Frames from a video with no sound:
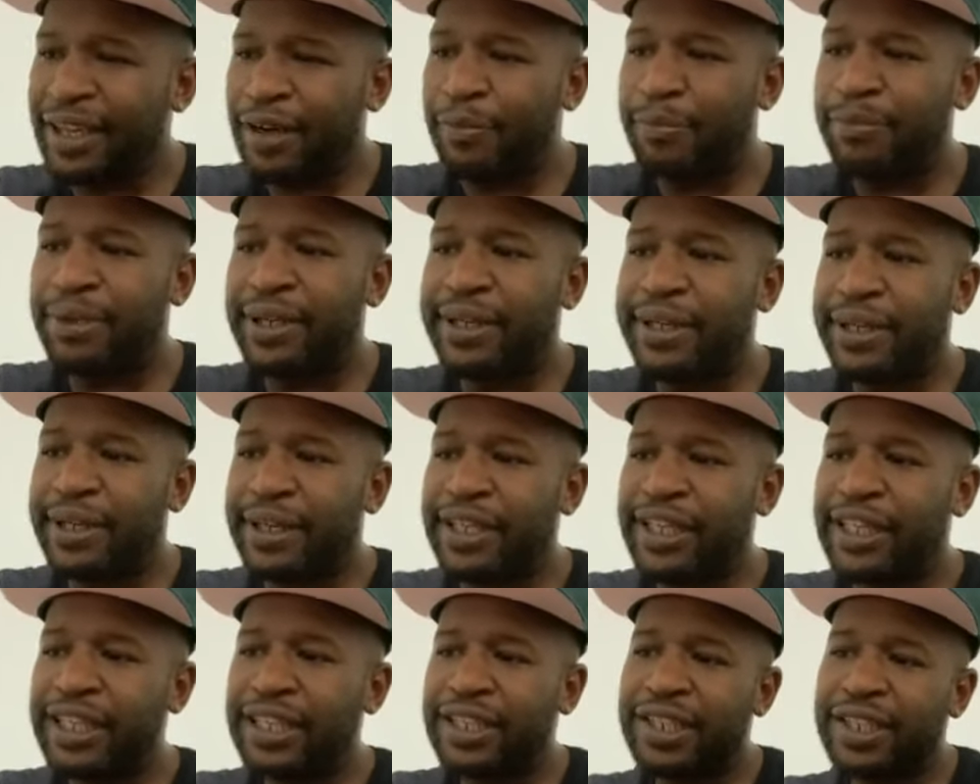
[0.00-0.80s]
But
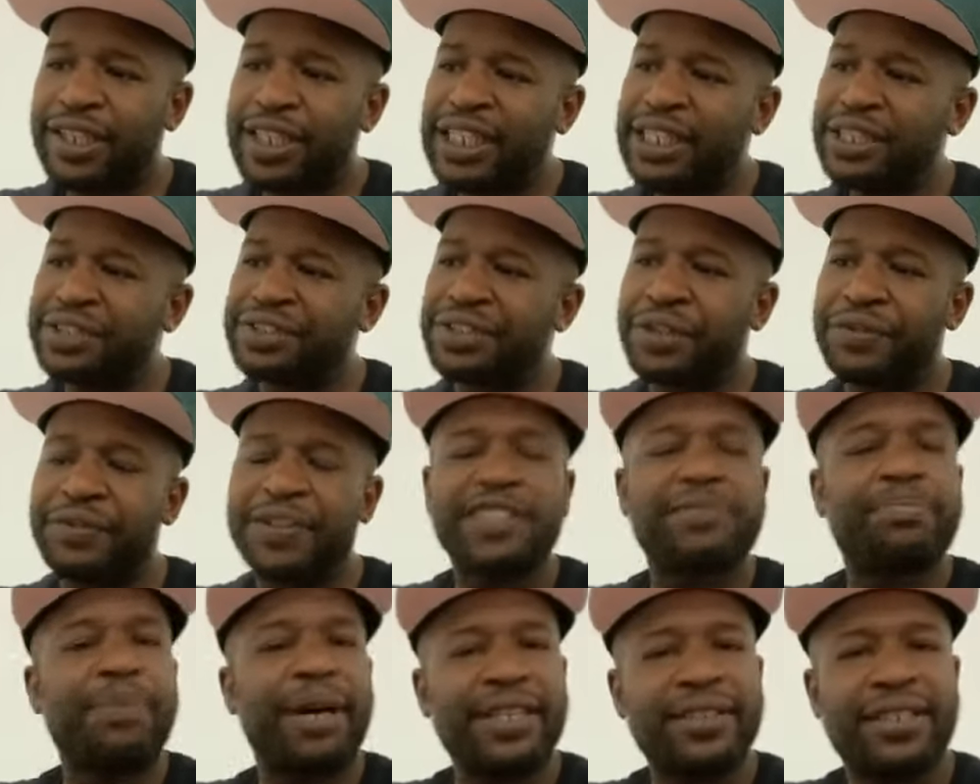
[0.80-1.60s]

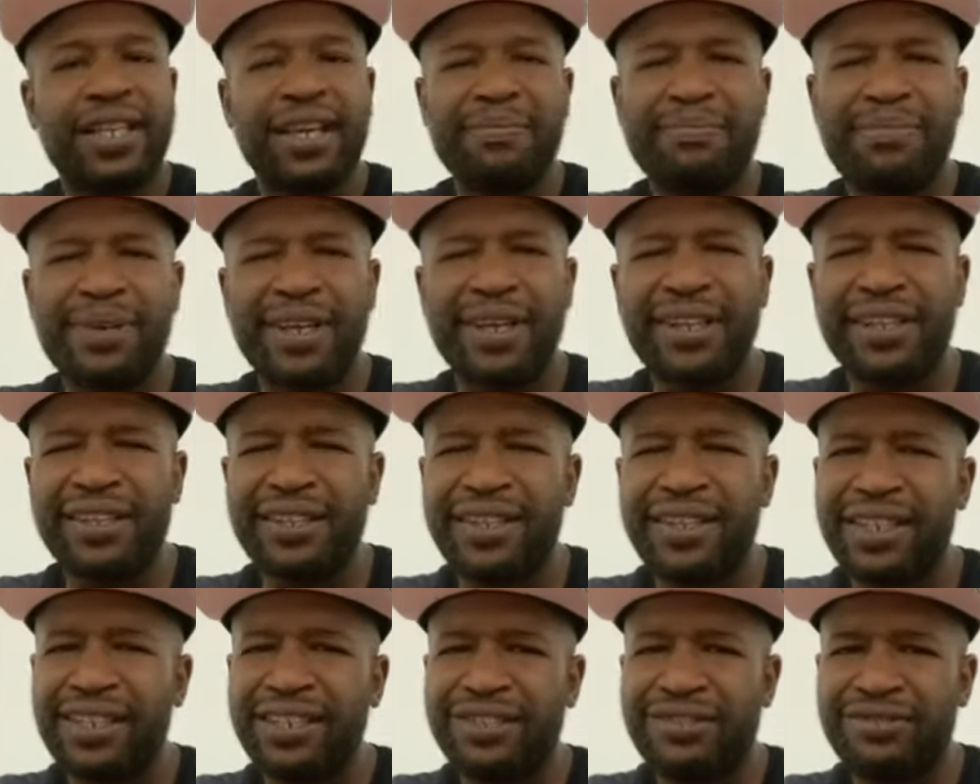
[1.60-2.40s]

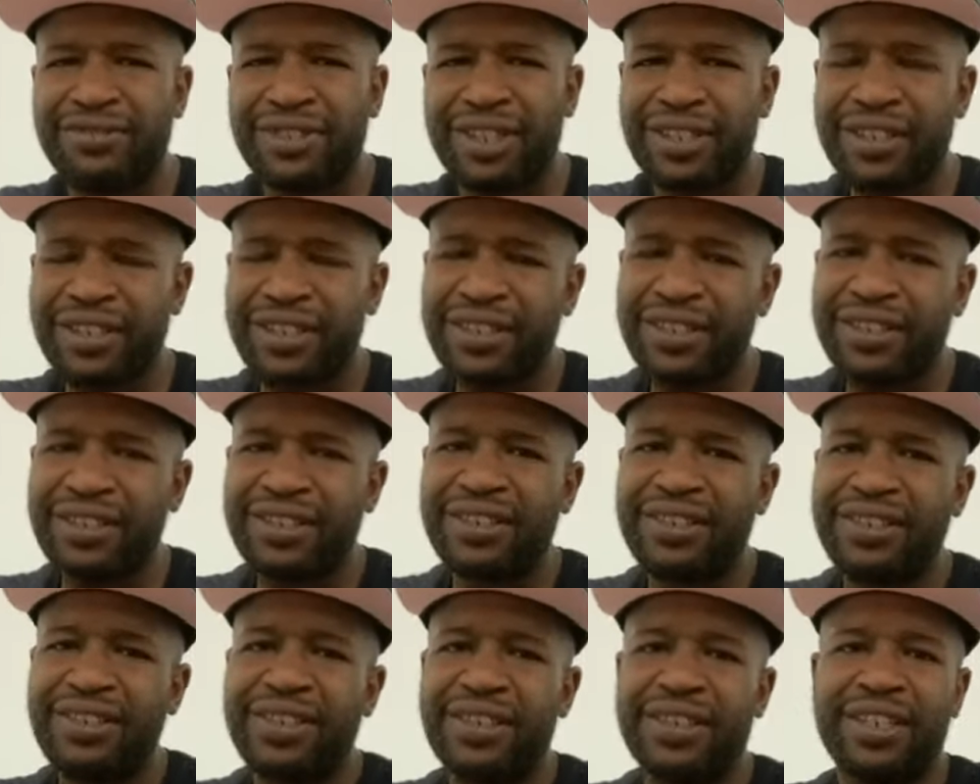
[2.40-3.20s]
responsibilities really
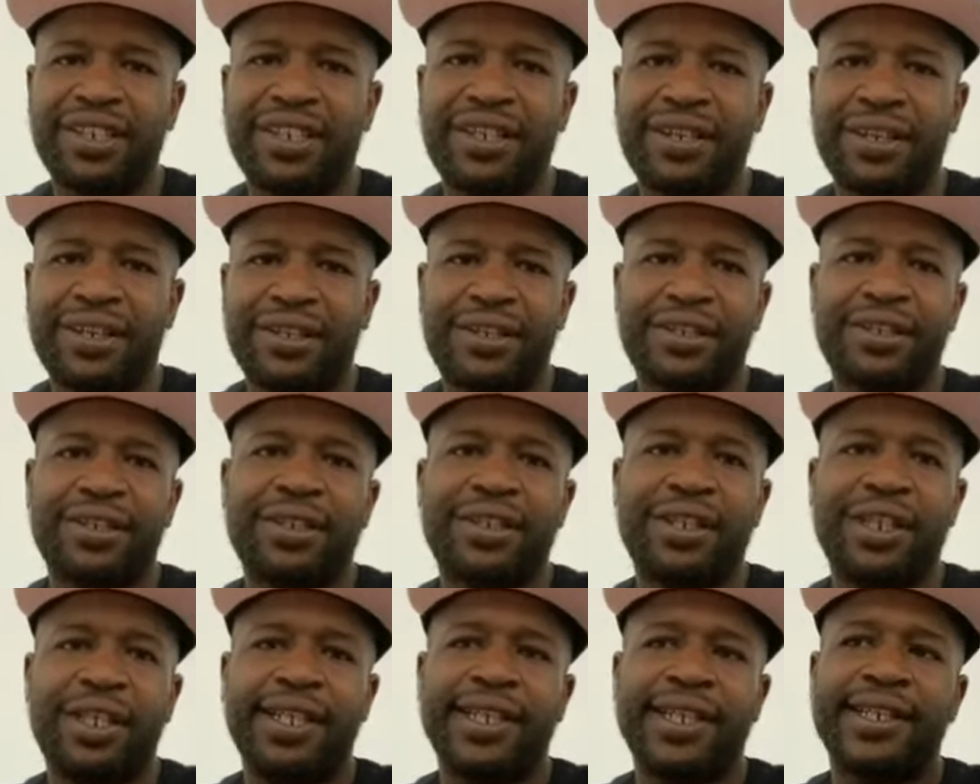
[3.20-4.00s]

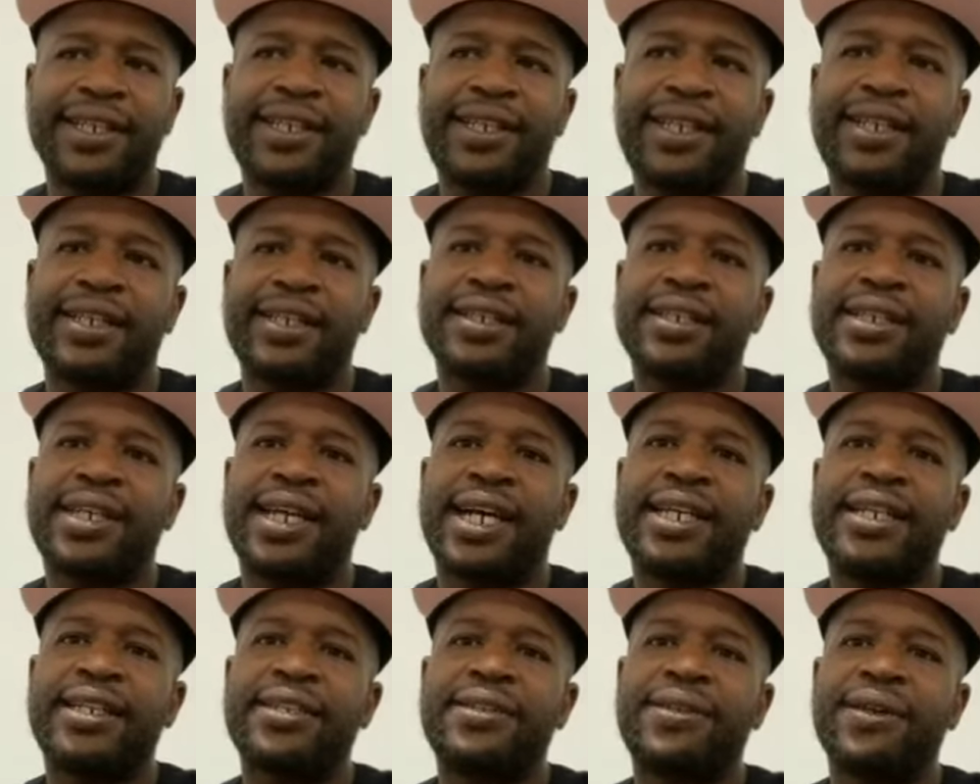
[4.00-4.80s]

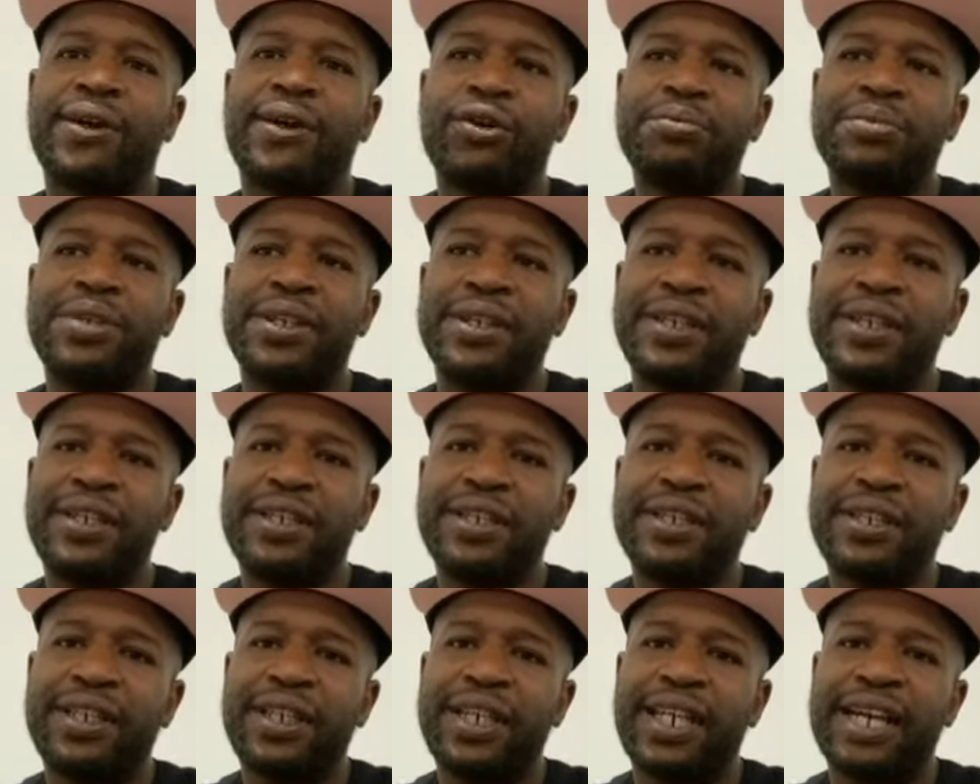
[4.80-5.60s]
kind of told me,
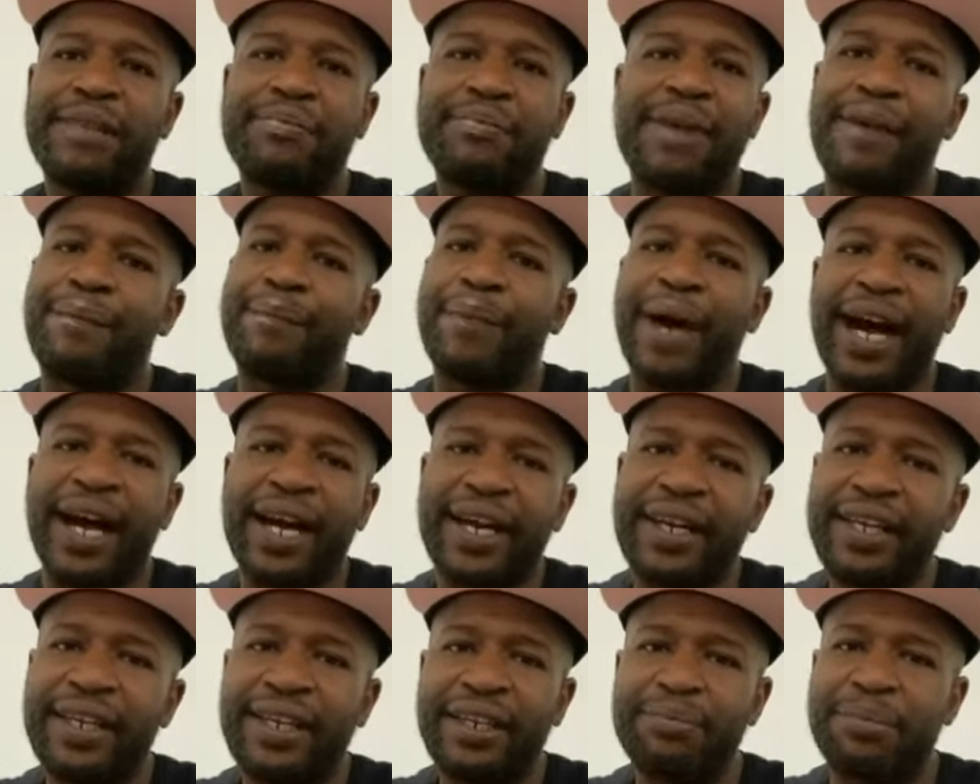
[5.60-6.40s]
like, my
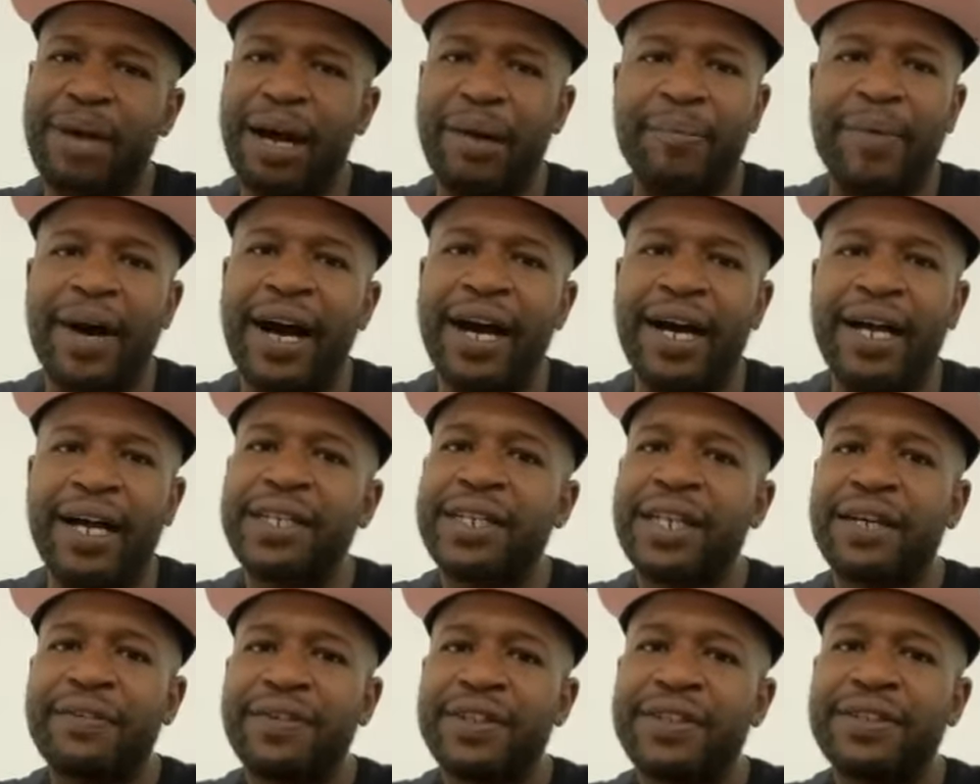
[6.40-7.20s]
body, my mind
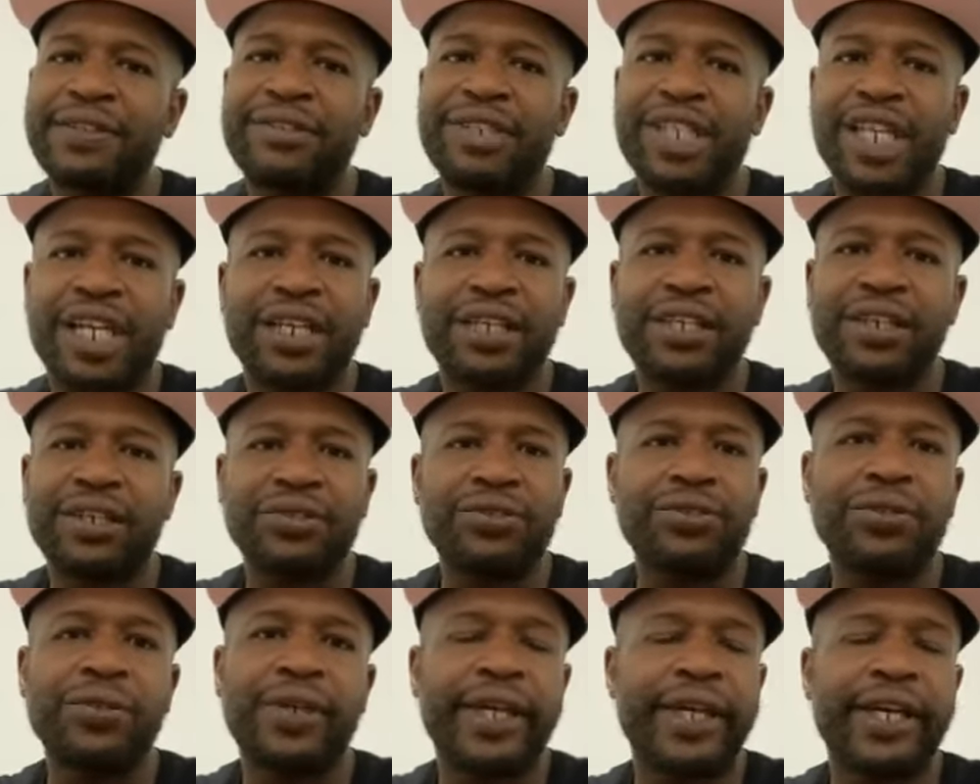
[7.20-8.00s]
never like, yo,
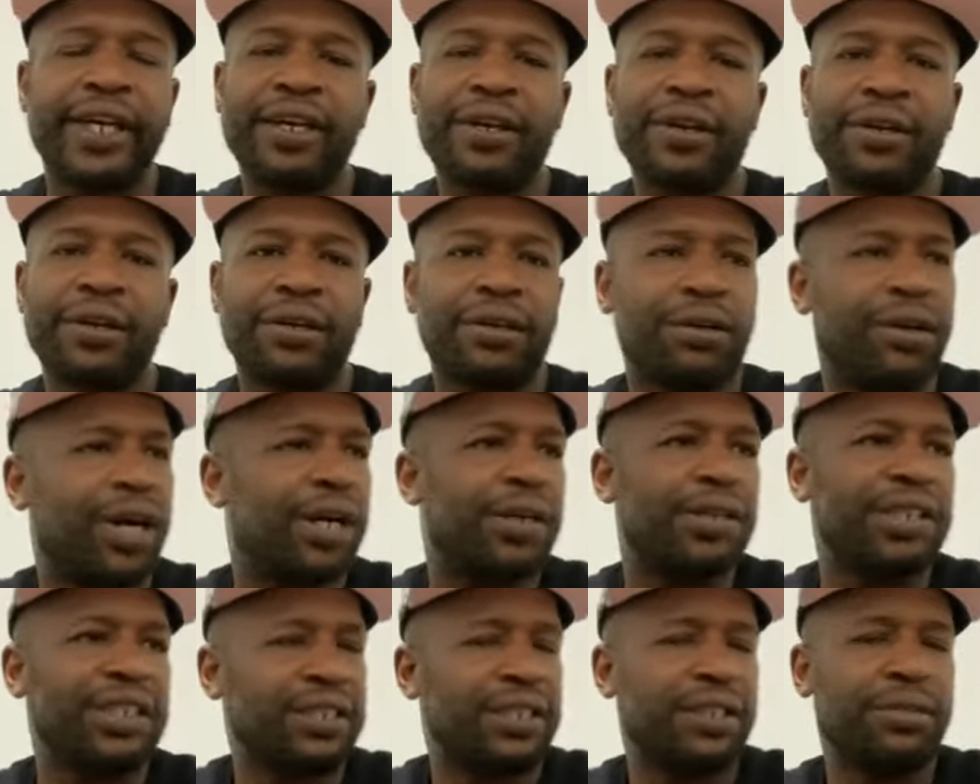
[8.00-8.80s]
you can't go out
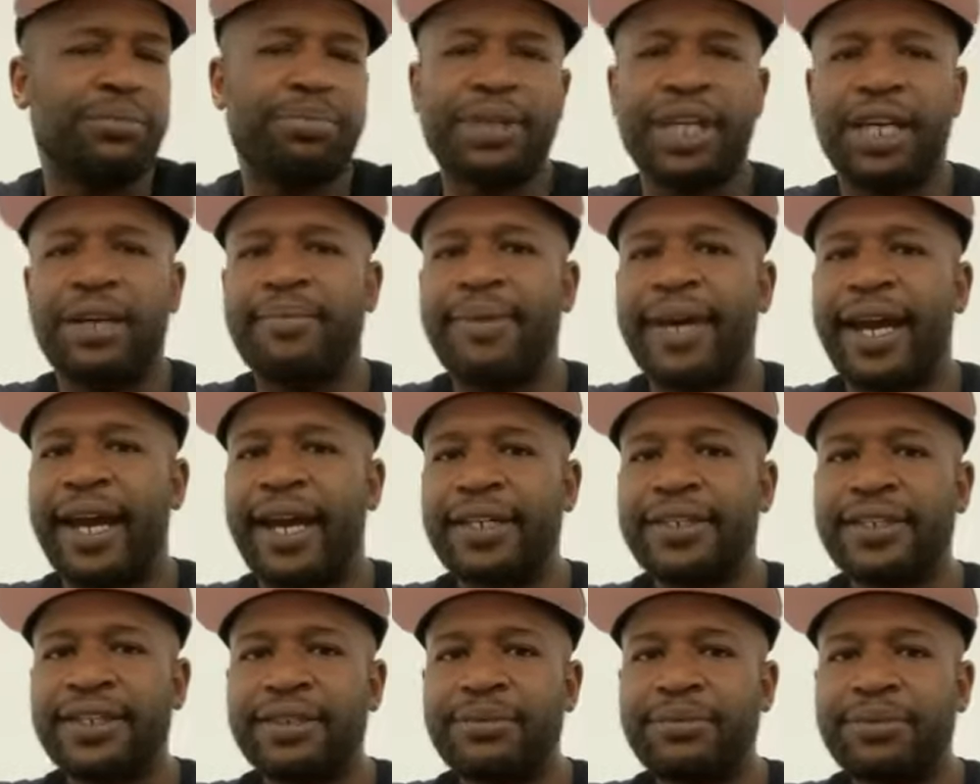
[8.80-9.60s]
and still play
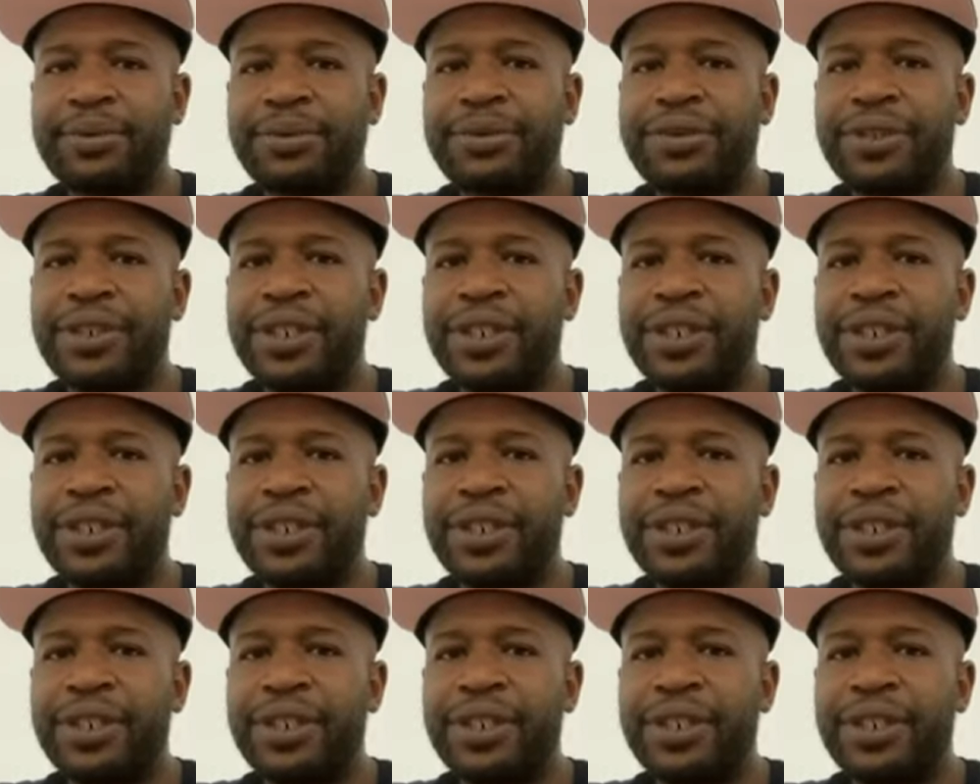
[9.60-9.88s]
basketball.